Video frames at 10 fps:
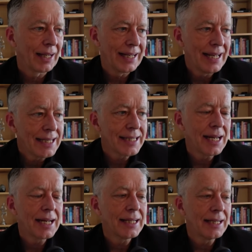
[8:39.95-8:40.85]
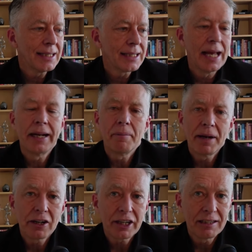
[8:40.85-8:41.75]
Nester is an
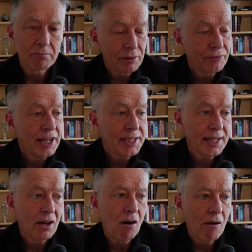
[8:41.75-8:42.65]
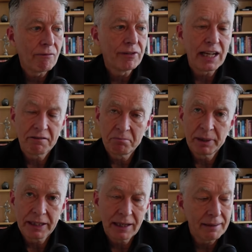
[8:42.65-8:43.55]
American professor of
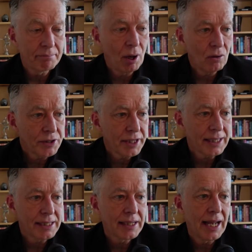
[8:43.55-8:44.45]
government and politics,